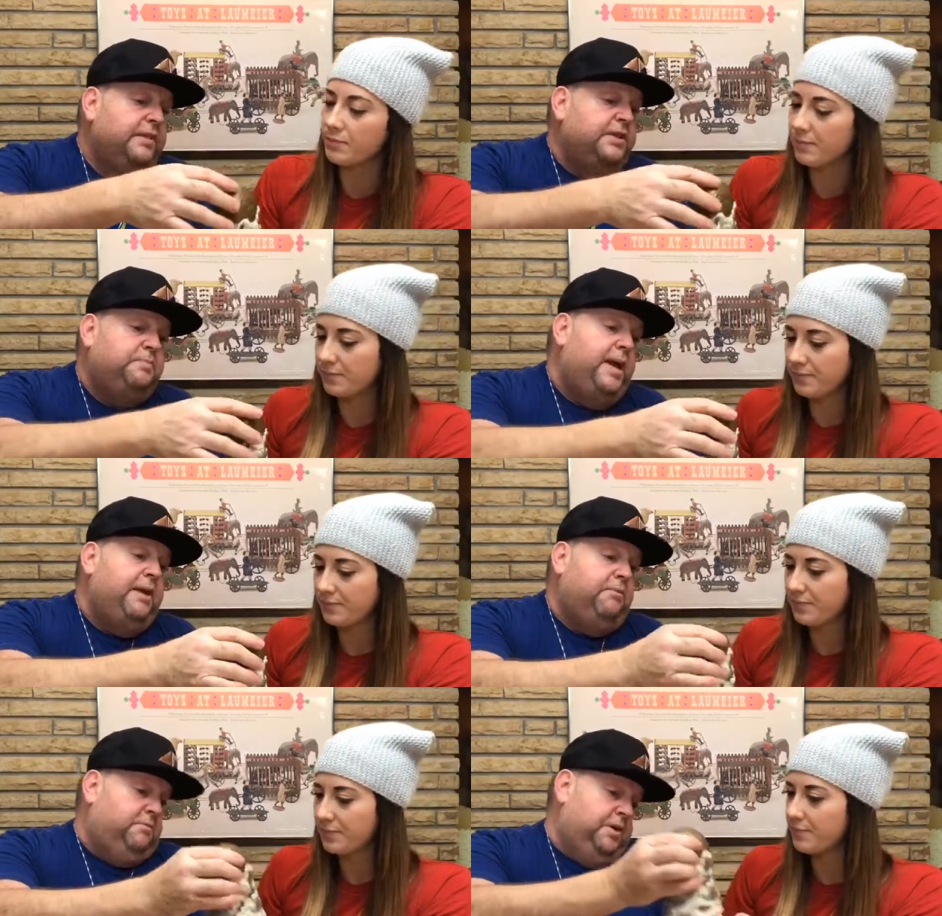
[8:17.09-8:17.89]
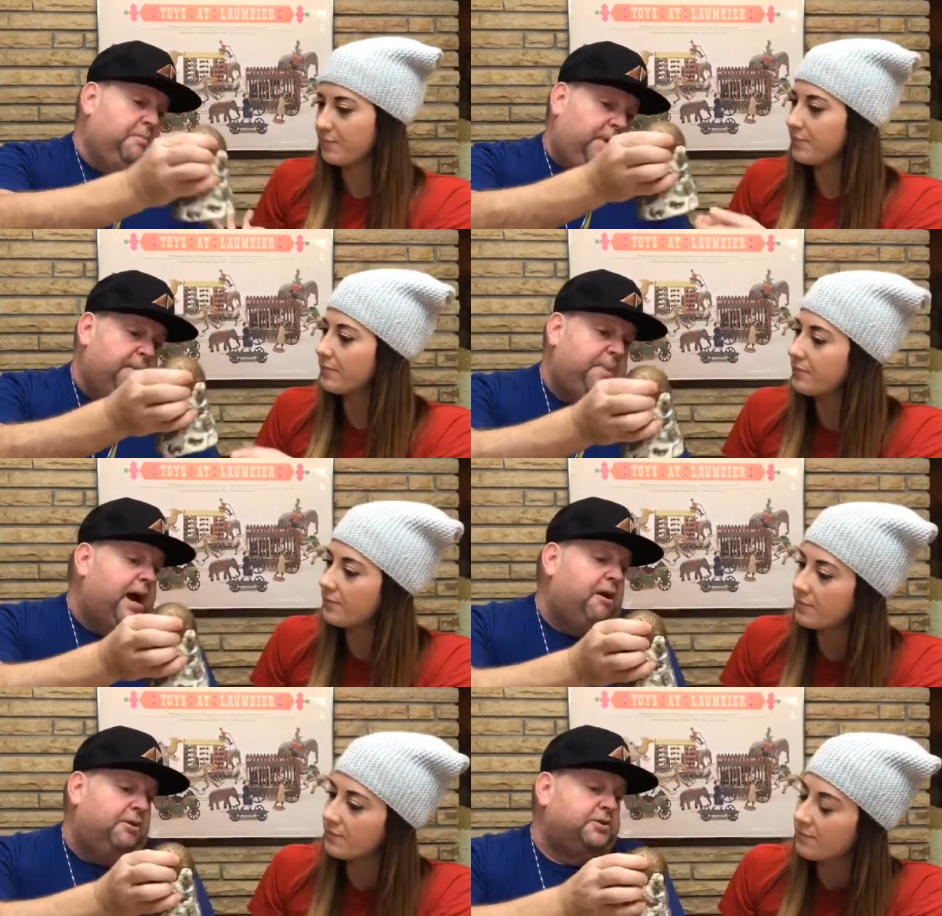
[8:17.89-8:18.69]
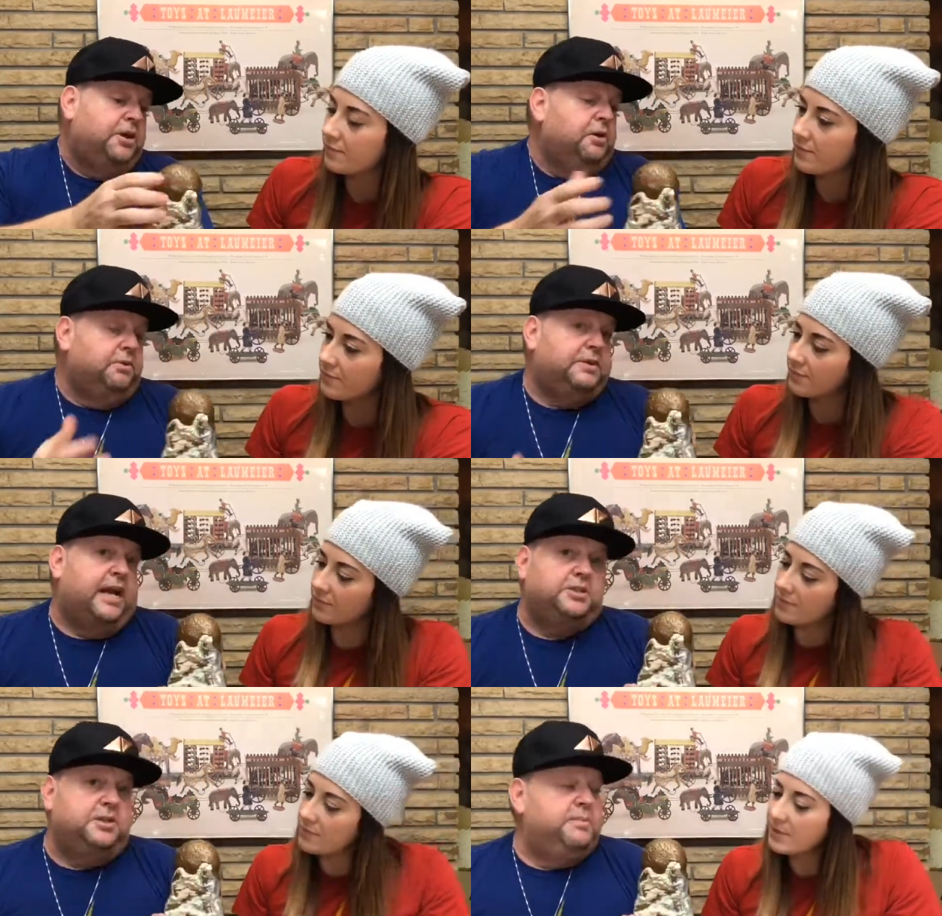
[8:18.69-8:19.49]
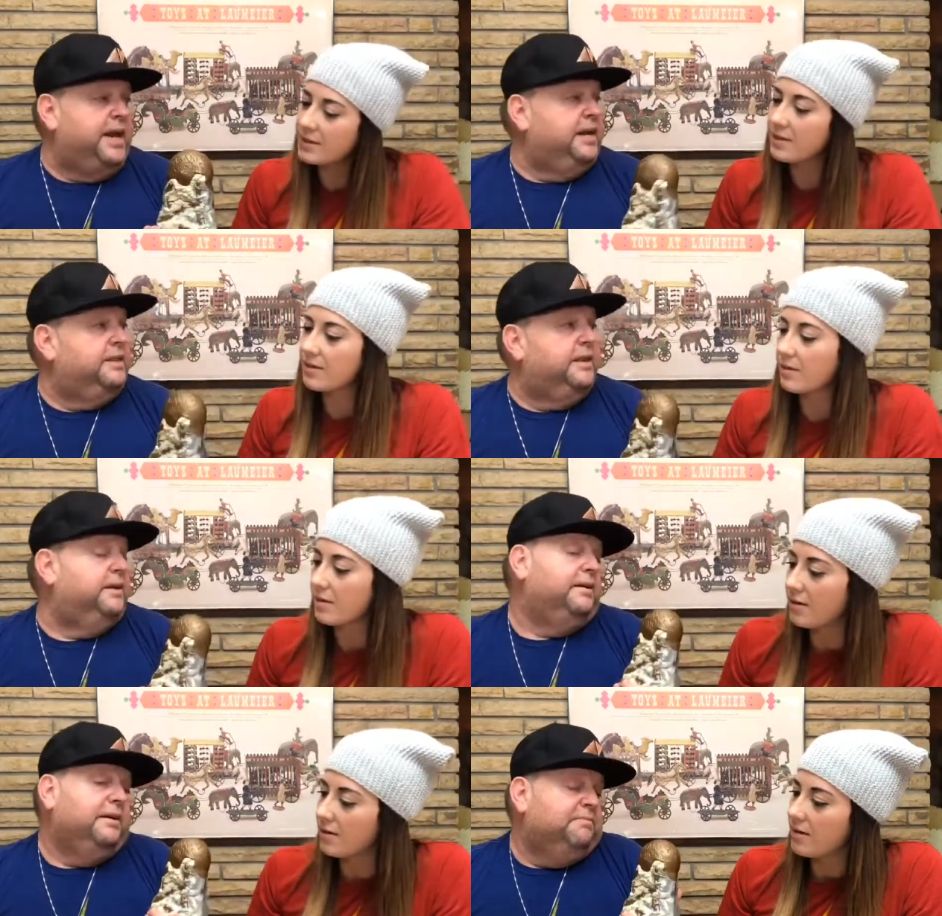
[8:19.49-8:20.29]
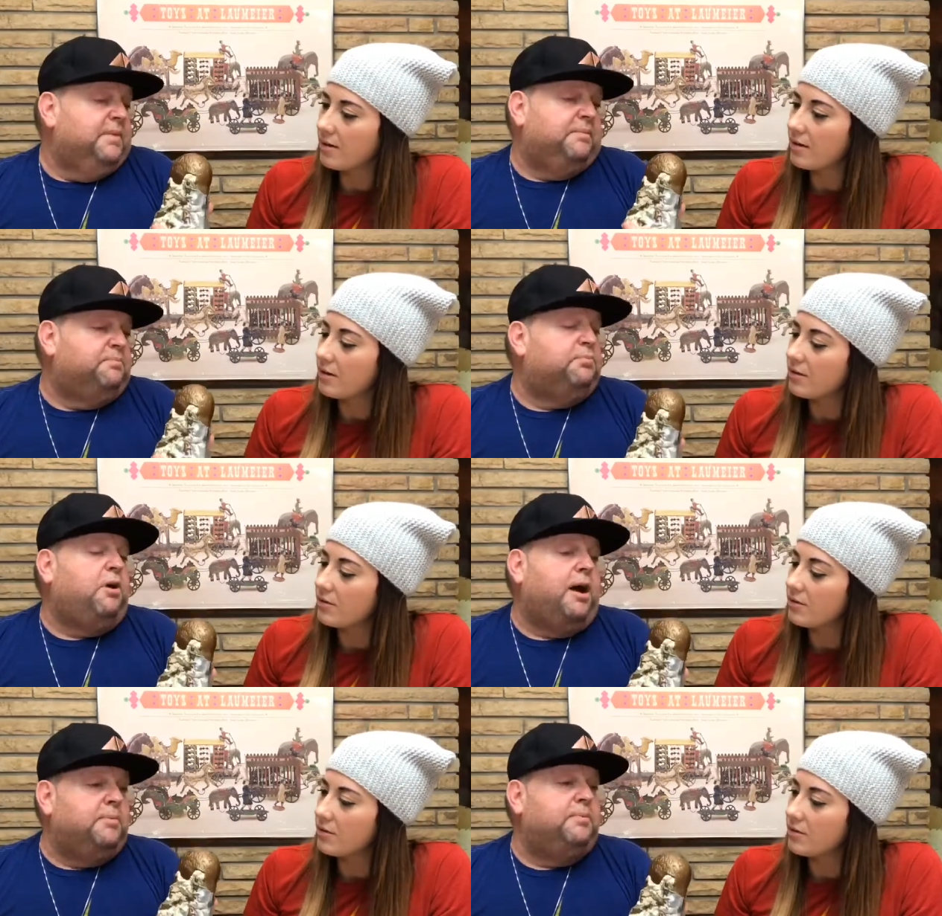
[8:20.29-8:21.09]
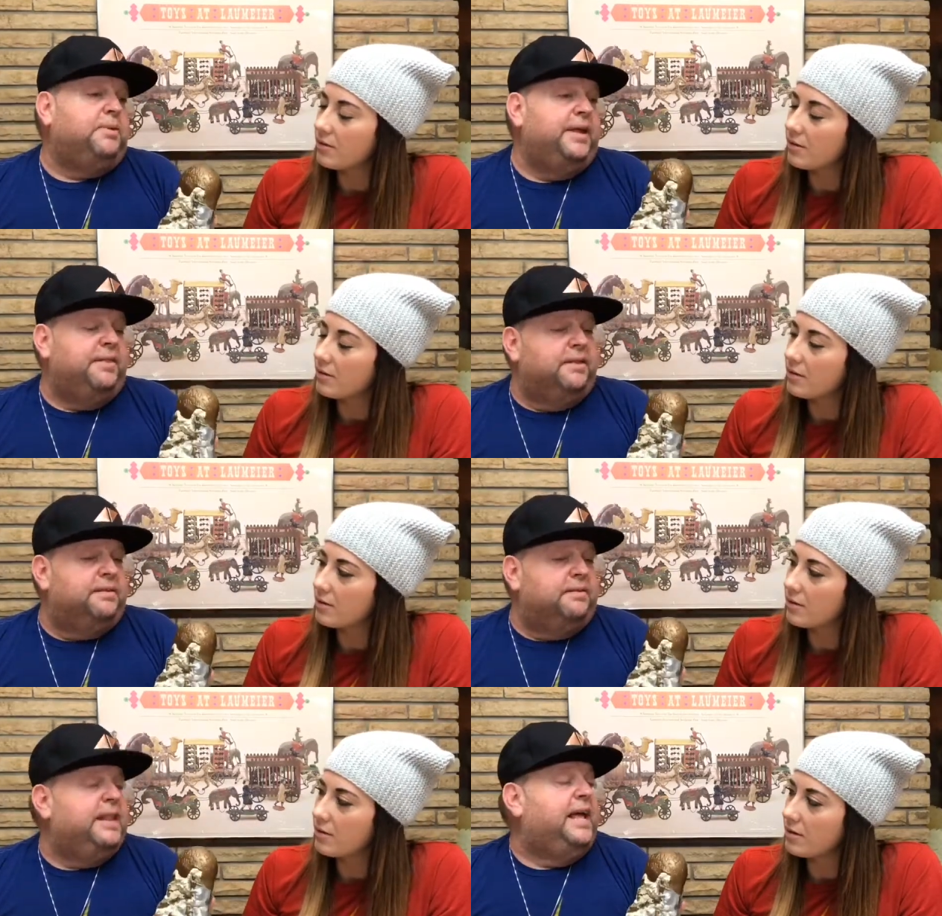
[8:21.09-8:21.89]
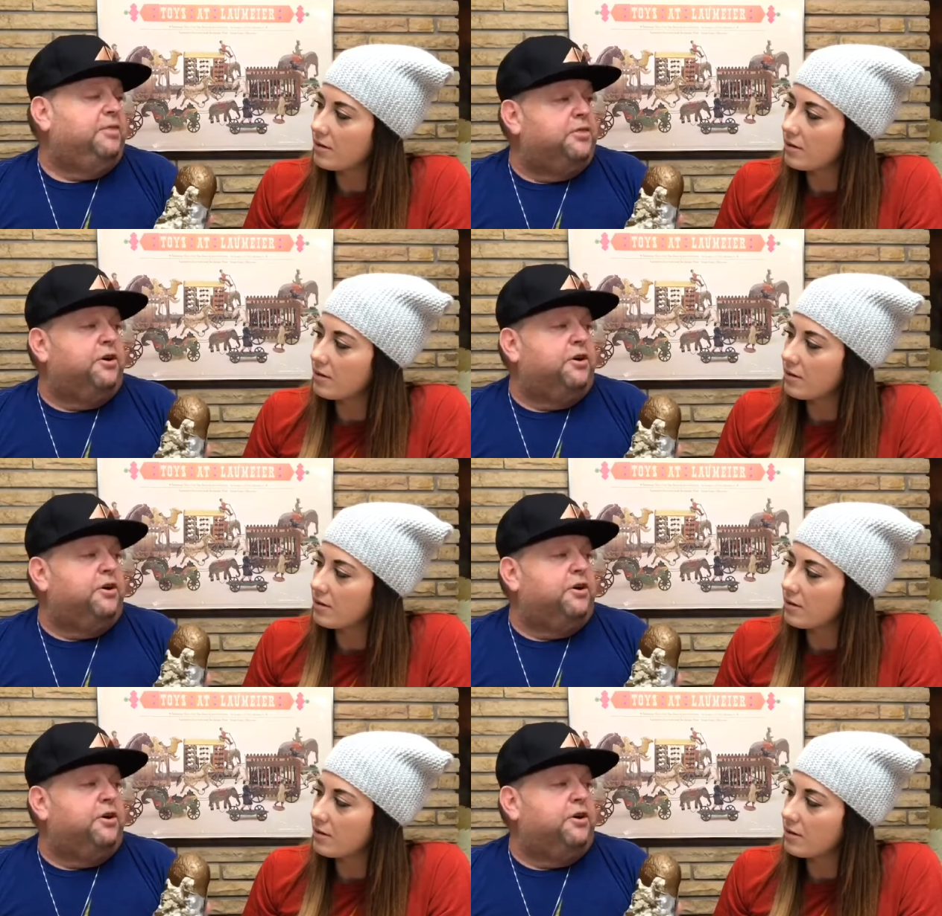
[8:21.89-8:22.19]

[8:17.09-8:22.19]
Speaker 1: This bank, you know, by Bowers, was actually made in the uh, probably the late